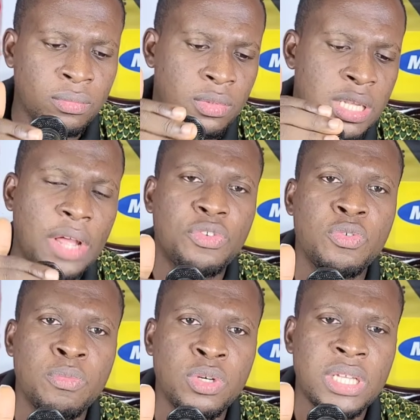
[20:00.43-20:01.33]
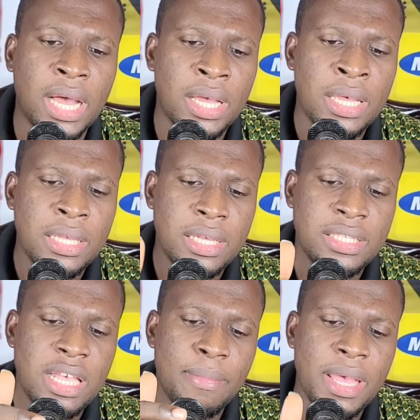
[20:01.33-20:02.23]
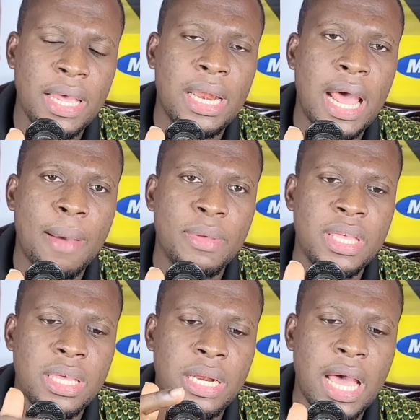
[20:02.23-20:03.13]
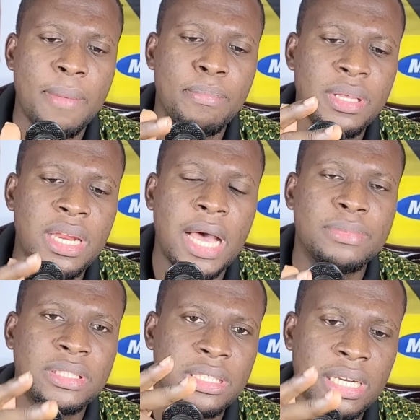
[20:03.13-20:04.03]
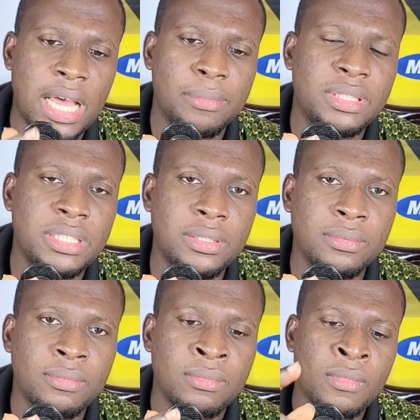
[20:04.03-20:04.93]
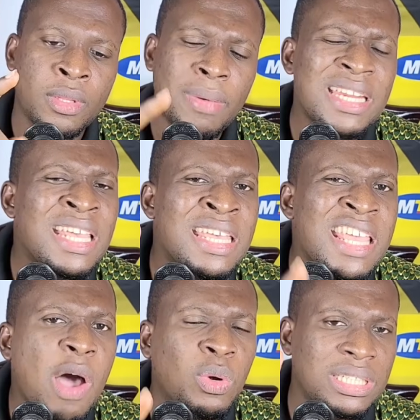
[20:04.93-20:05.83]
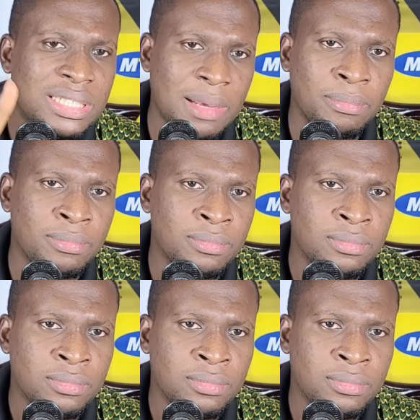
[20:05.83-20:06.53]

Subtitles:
Ni atwe moja. Be se be lab A, lab B, lab C, lab D. But ye hia won tem.